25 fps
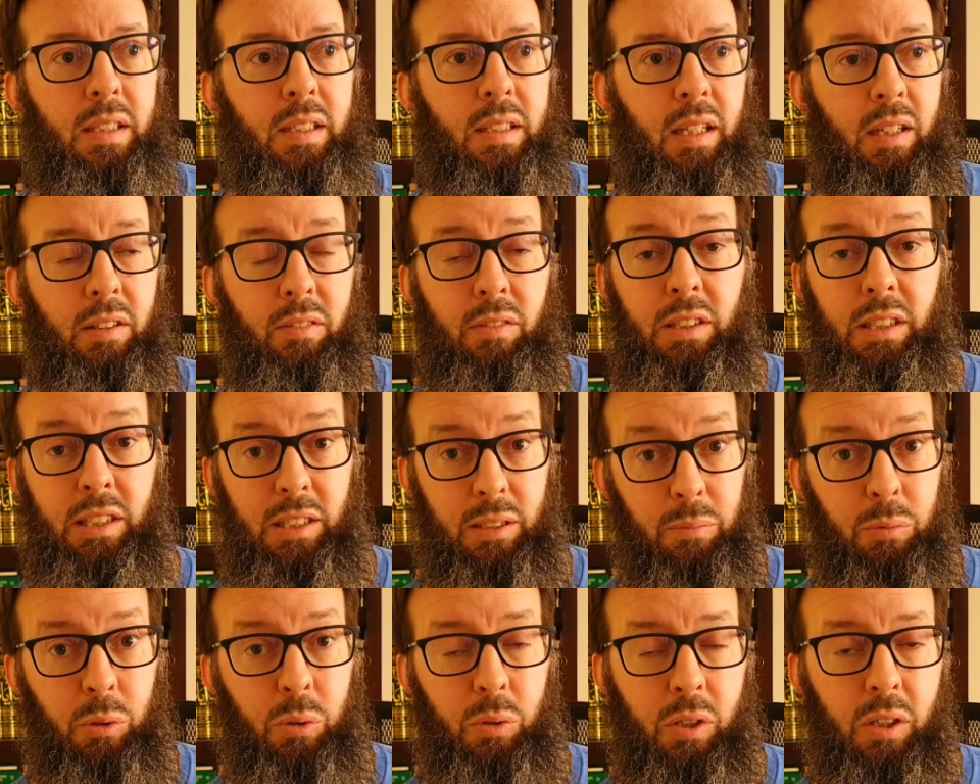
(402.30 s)

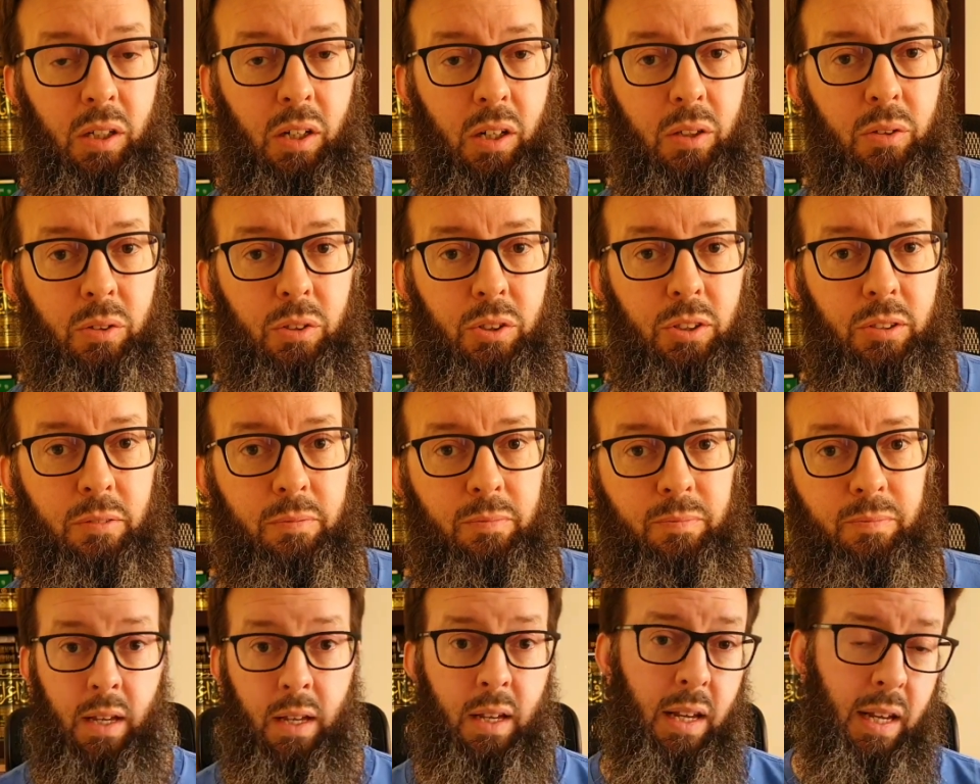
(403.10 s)
reasonable conclusion.
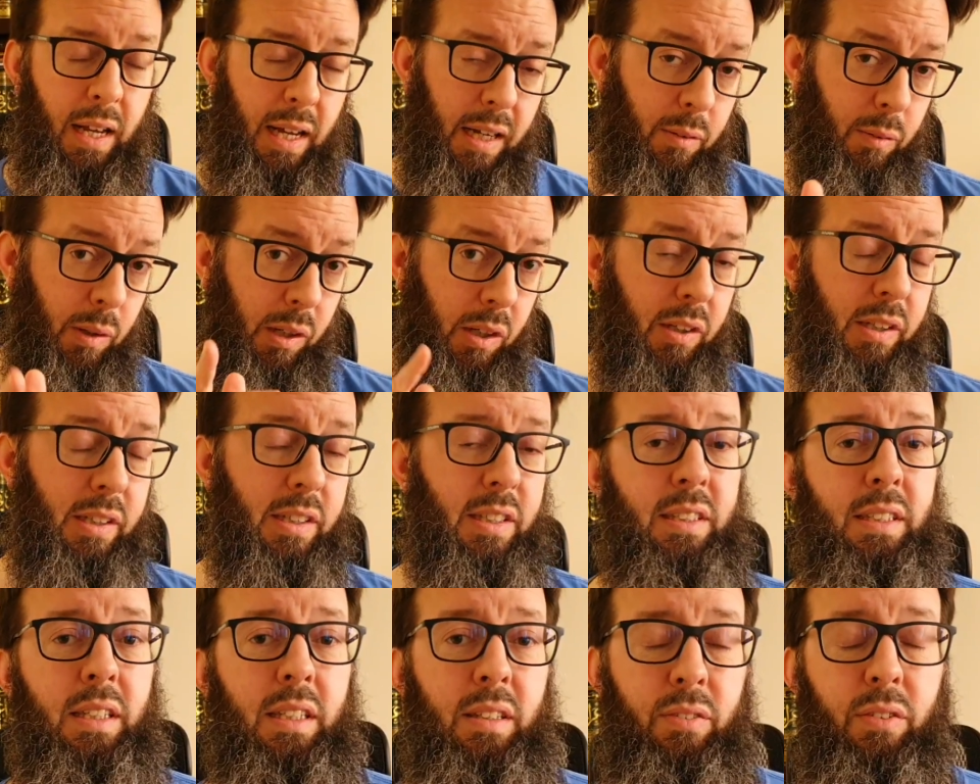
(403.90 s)
Anyway, like I
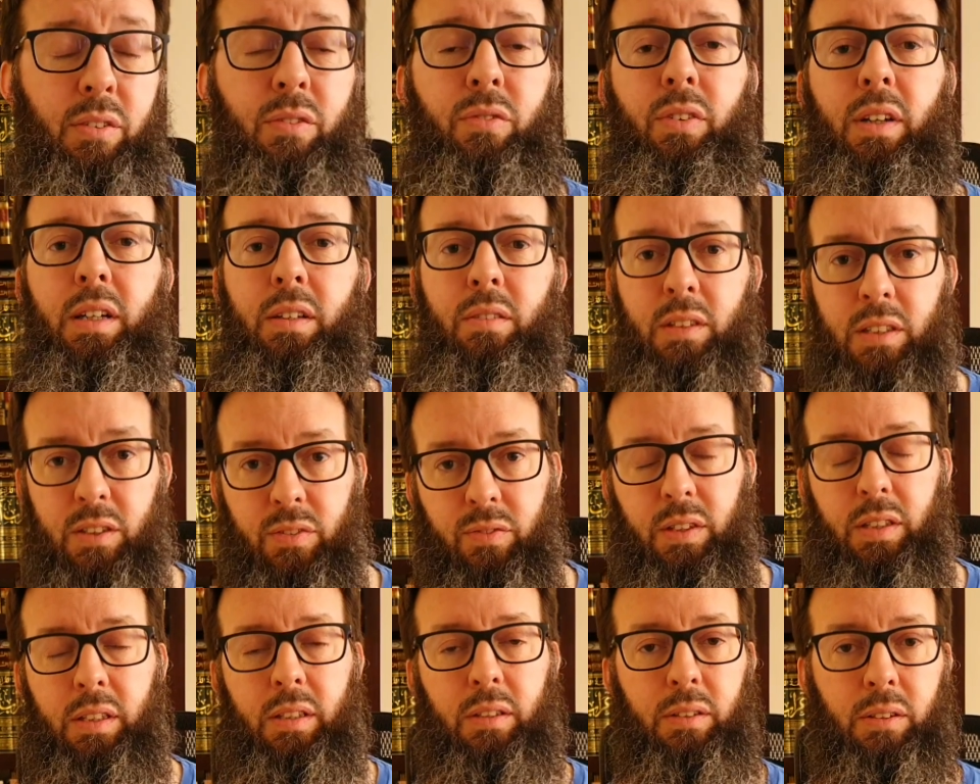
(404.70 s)
said, if you found this
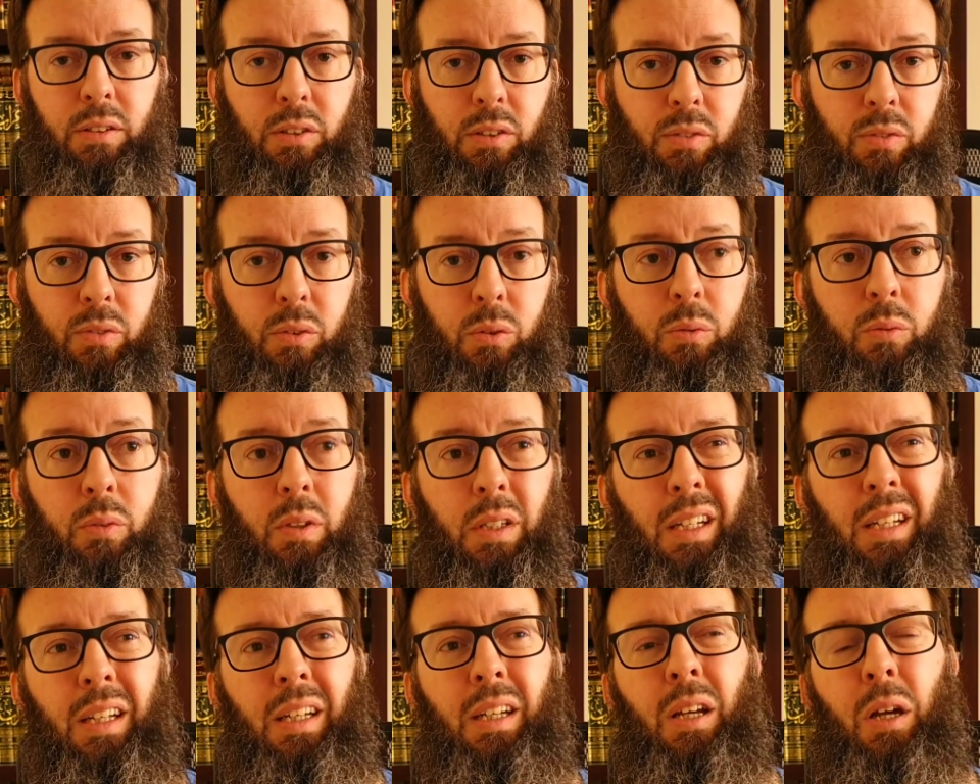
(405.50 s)
video useful,
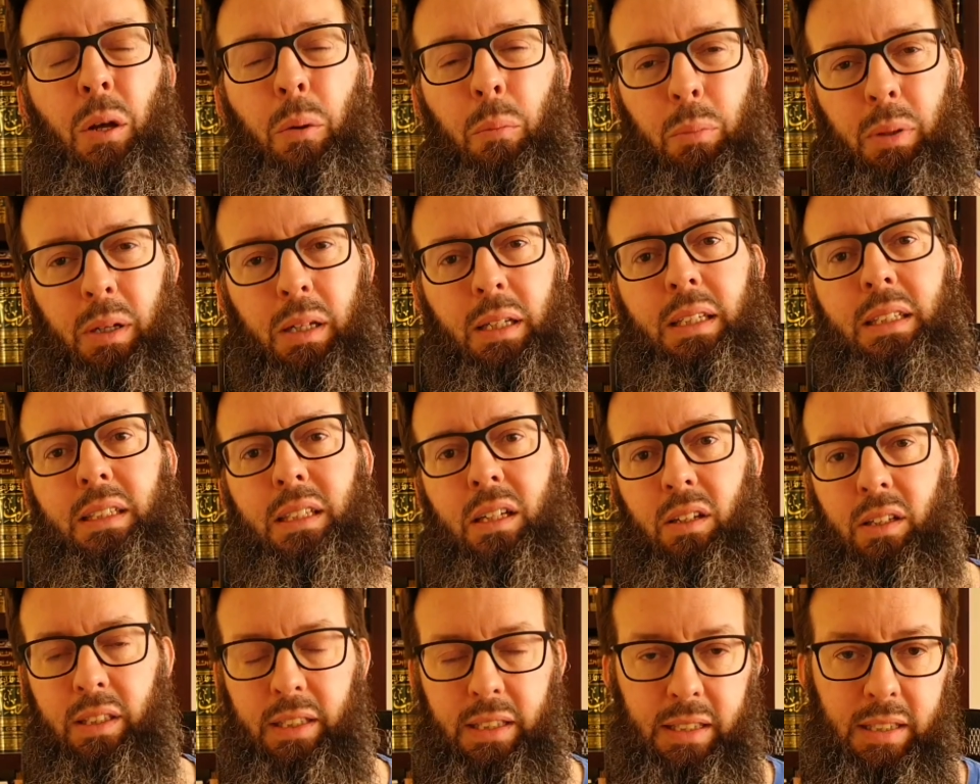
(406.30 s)
please
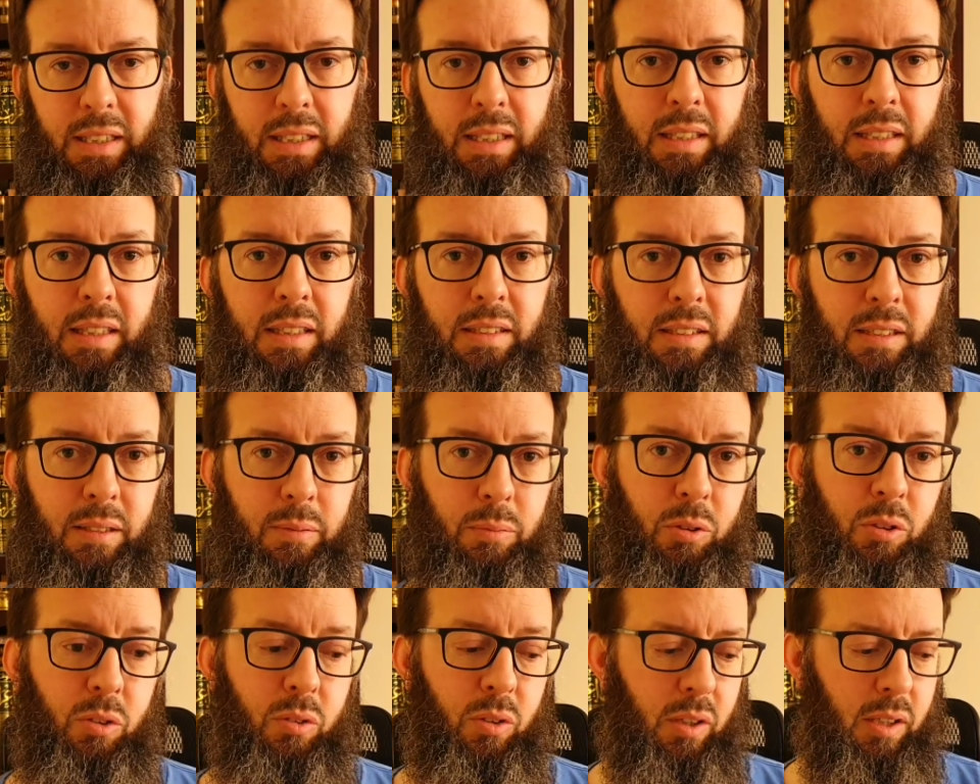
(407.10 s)
like it and
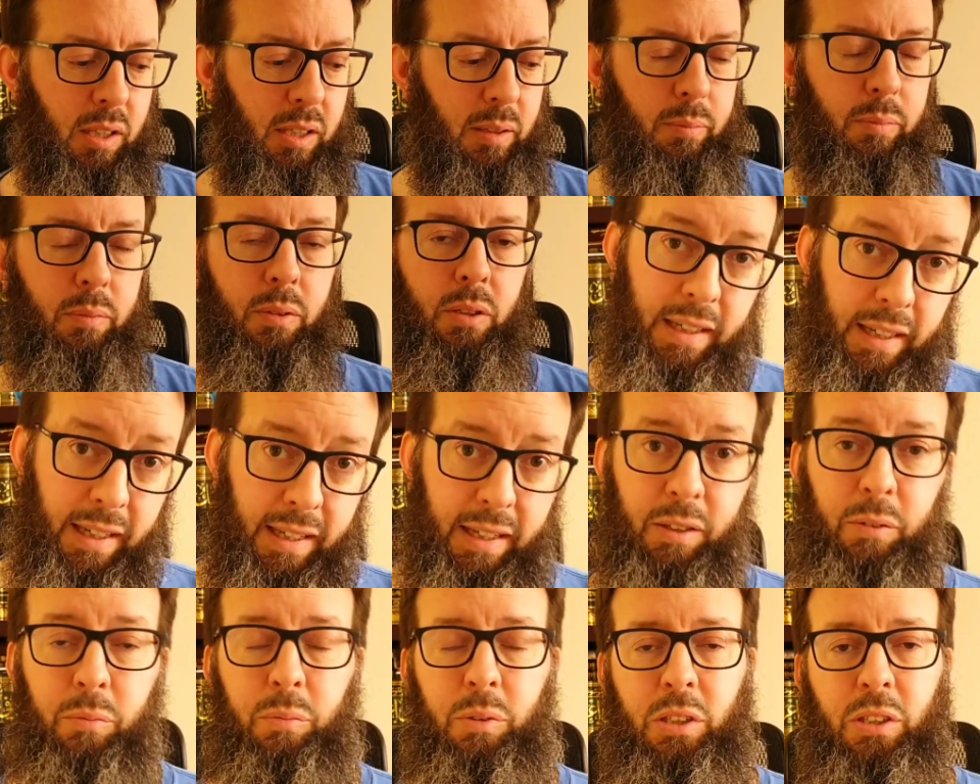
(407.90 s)
subscribe. It
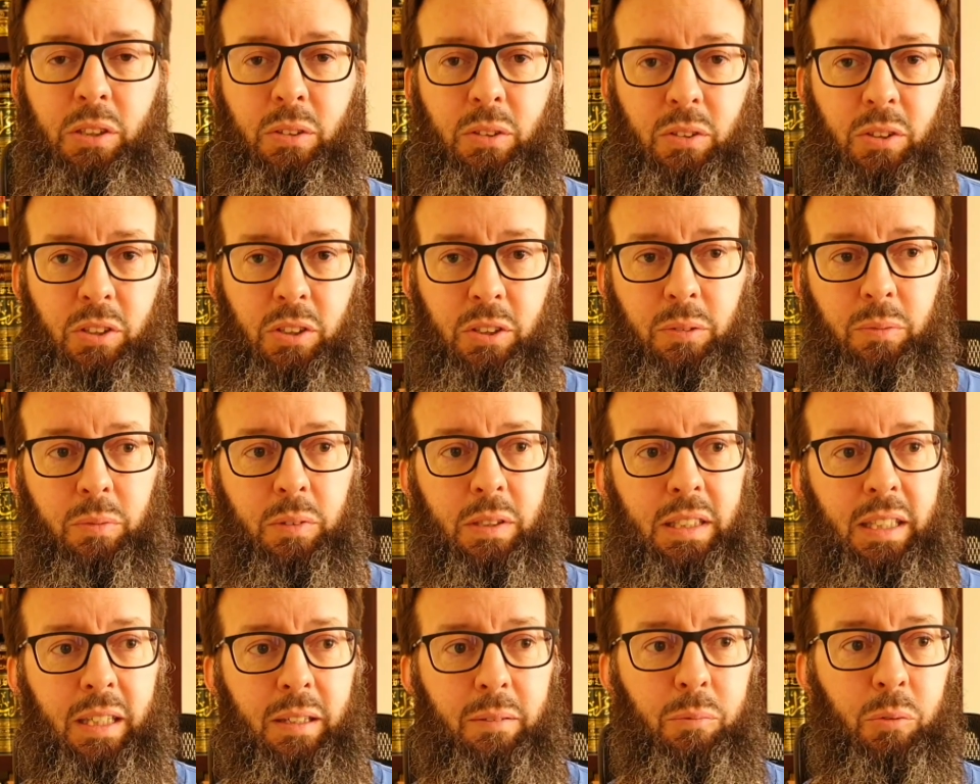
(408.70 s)
helps YouTube to
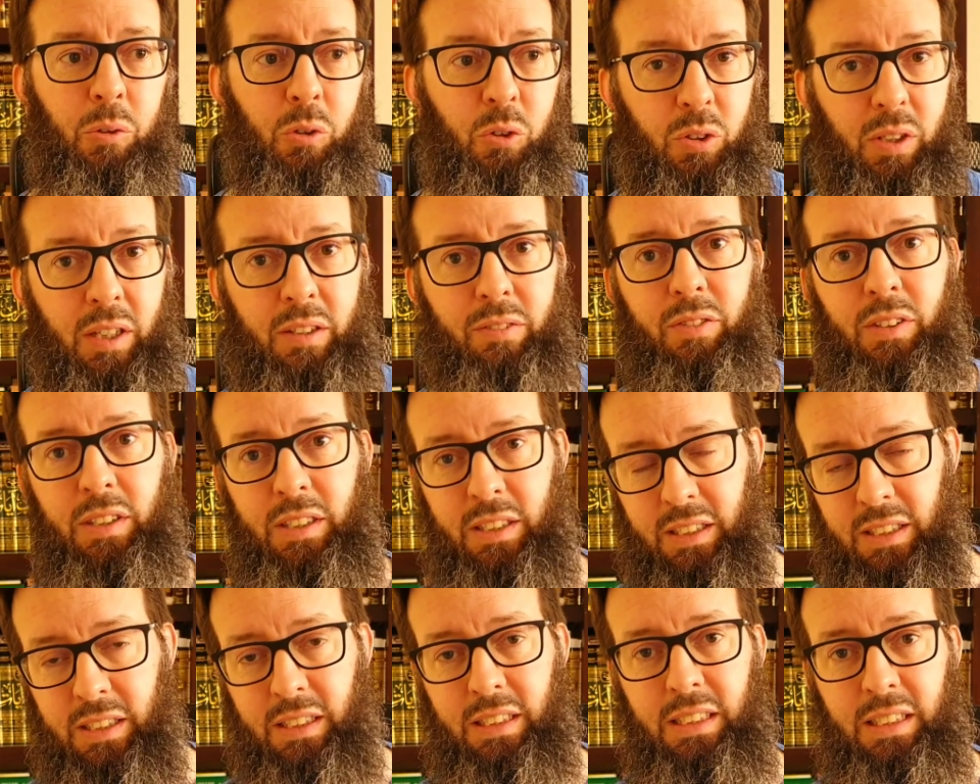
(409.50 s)
get more traffic
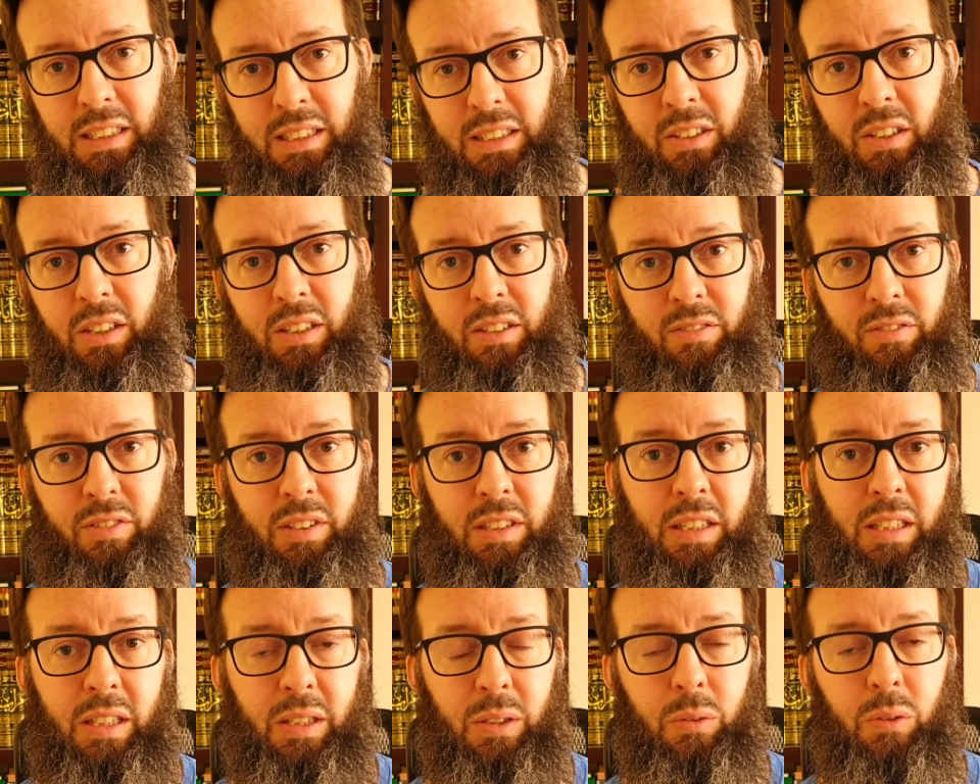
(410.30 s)
to these kind of
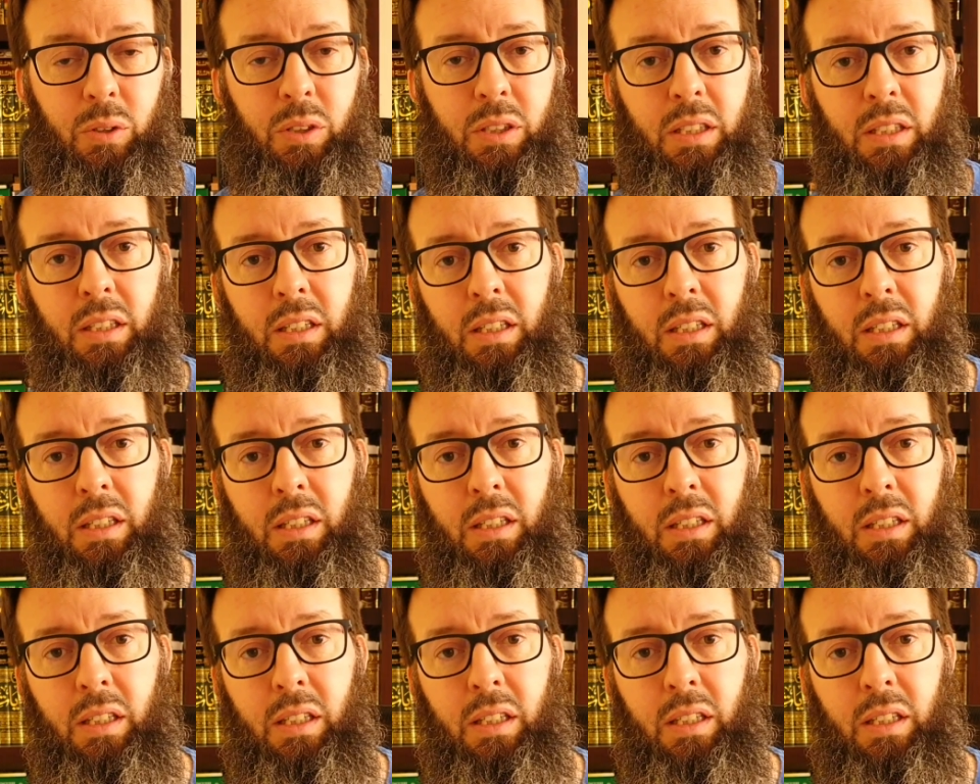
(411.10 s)
videos.